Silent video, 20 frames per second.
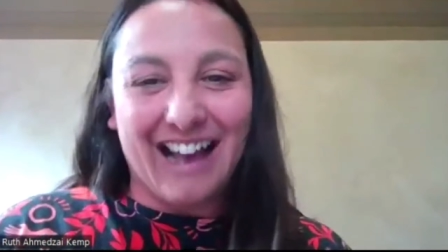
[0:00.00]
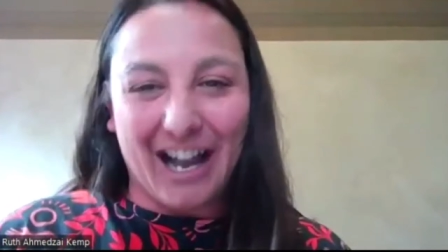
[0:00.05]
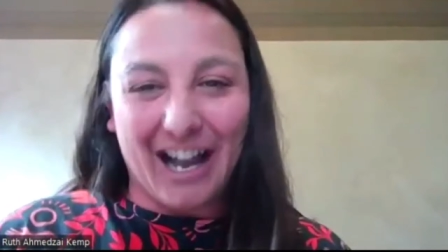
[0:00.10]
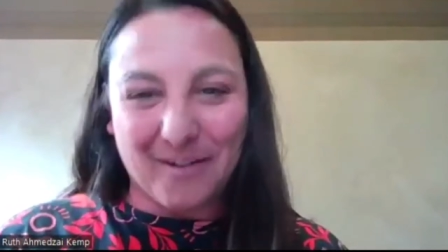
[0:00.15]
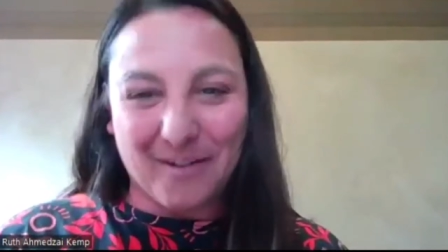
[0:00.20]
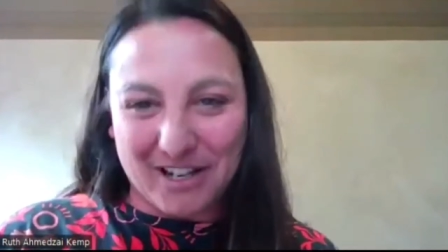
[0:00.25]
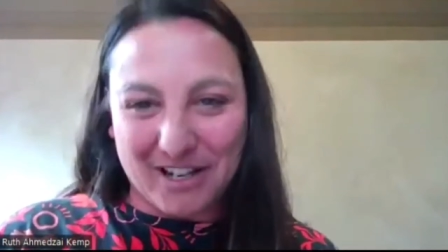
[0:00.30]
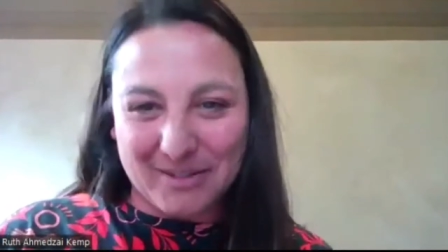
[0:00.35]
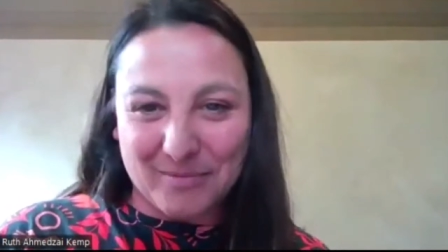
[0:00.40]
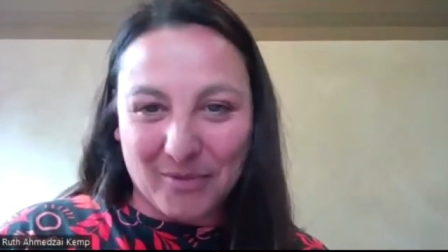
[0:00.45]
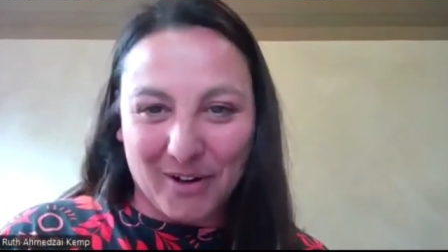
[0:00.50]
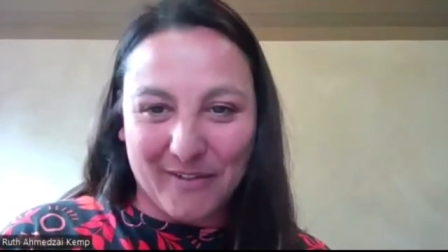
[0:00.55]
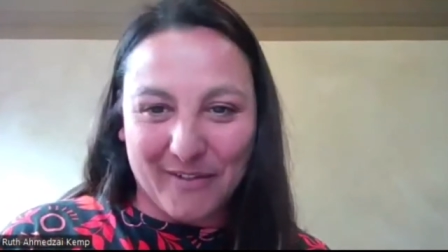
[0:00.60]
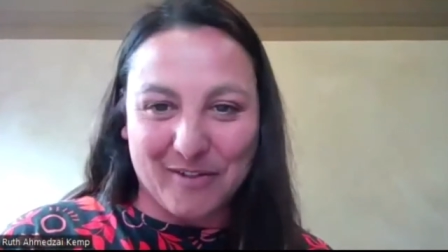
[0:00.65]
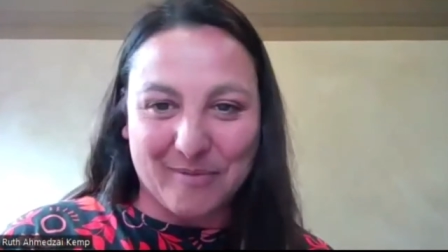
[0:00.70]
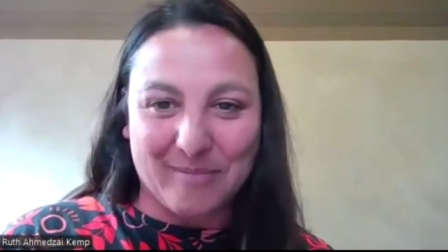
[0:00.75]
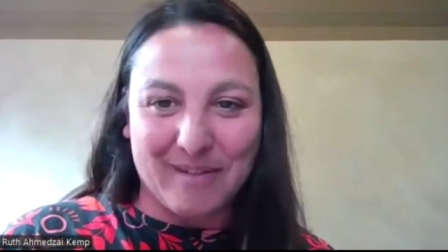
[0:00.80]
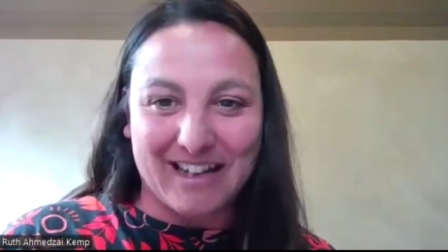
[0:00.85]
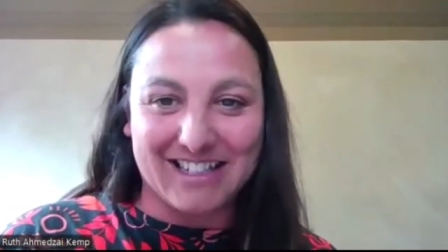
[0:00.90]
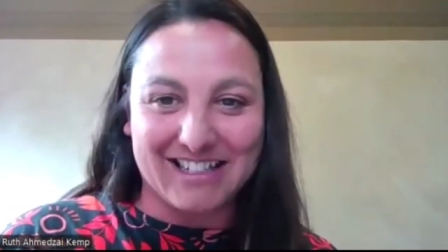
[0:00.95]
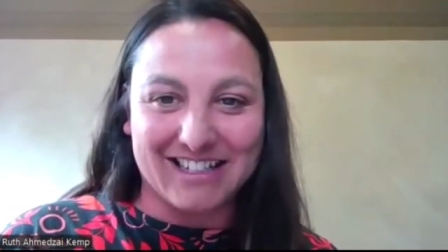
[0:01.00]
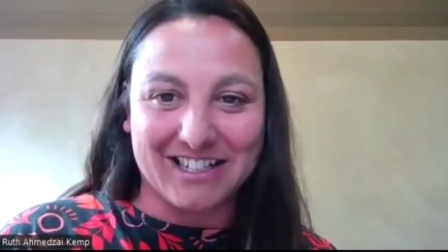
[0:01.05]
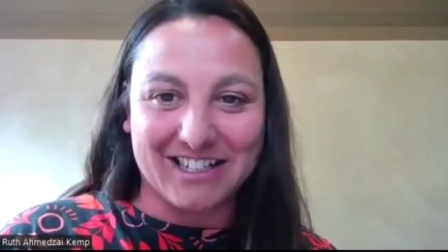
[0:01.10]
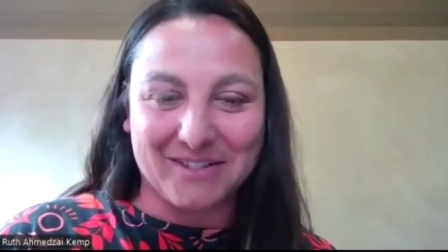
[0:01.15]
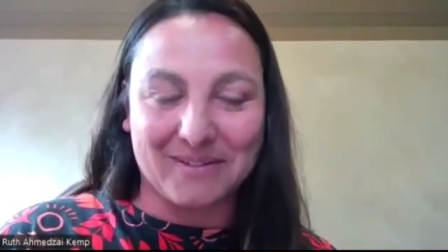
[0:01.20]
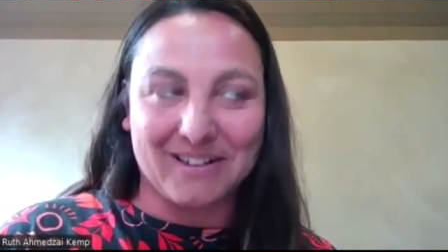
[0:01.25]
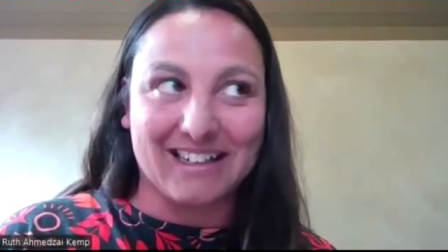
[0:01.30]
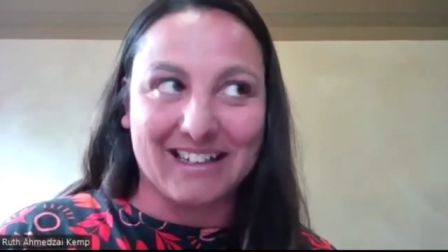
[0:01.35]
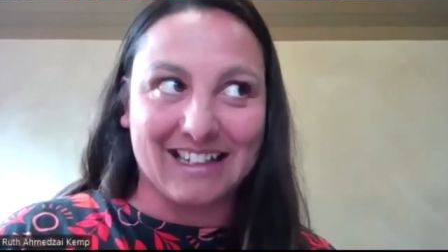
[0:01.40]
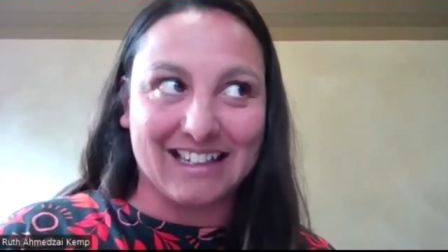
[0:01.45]
how much more information
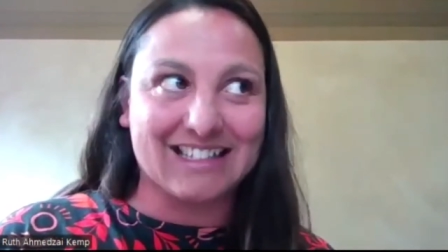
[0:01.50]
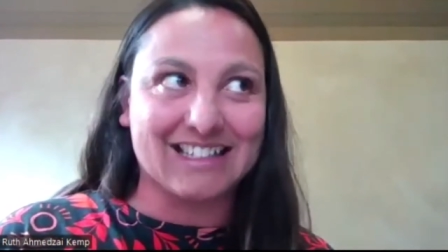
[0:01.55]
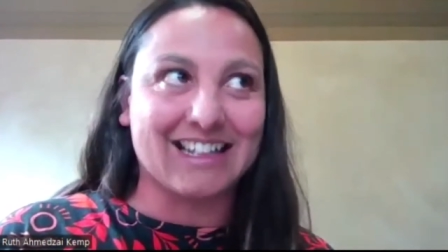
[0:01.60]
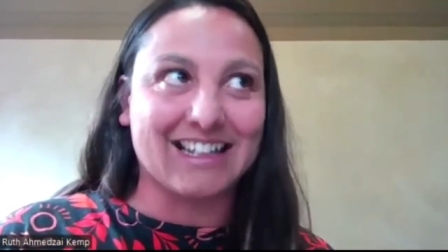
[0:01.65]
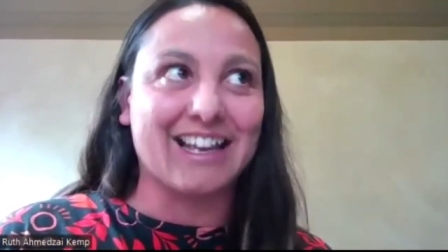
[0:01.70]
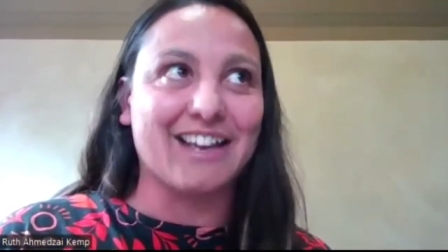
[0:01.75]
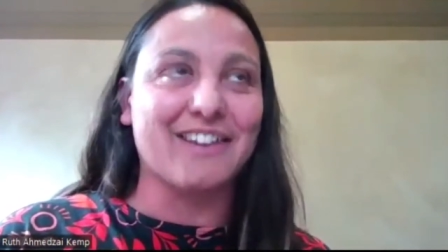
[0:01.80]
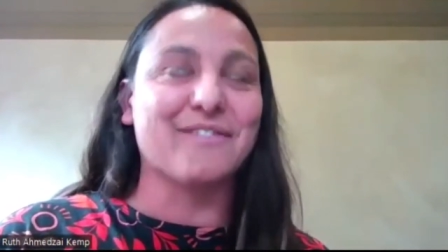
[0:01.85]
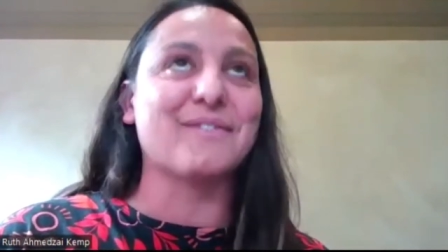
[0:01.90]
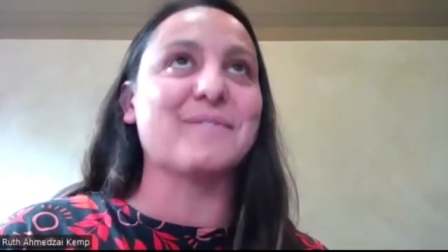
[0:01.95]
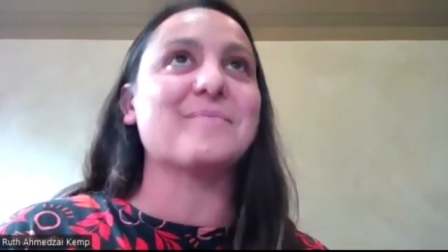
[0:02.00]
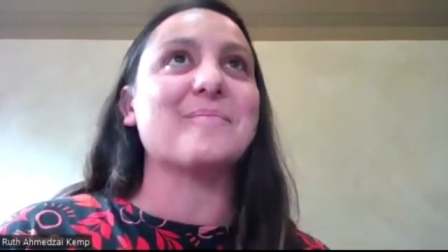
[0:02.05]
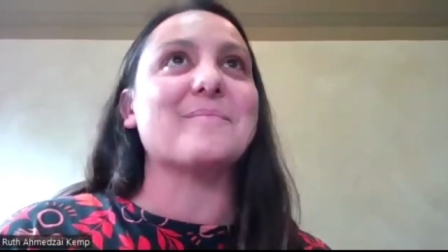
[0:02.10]
do we need to give?